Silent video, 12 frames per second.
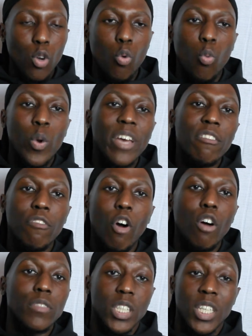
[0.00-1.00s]
with
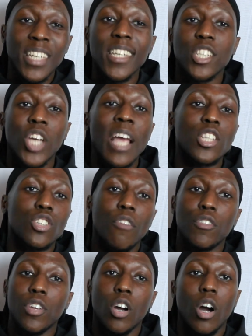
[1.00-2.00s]
obviously the changing
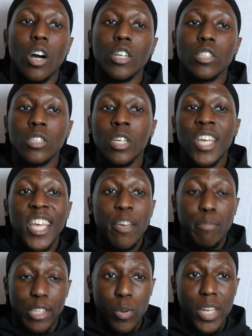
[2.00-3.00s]
of the guard
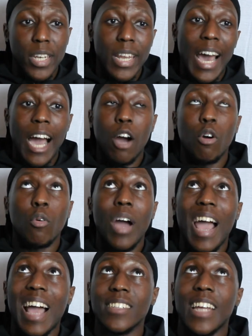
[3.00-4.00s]
between now
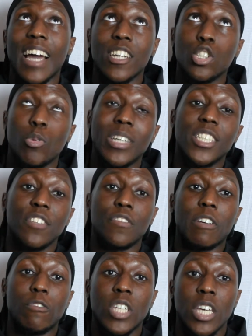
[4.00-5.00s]
and like twenty
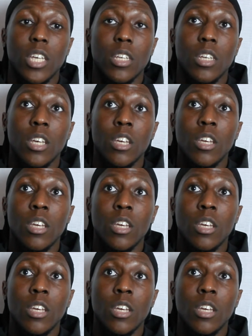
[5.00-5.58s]
fifteen,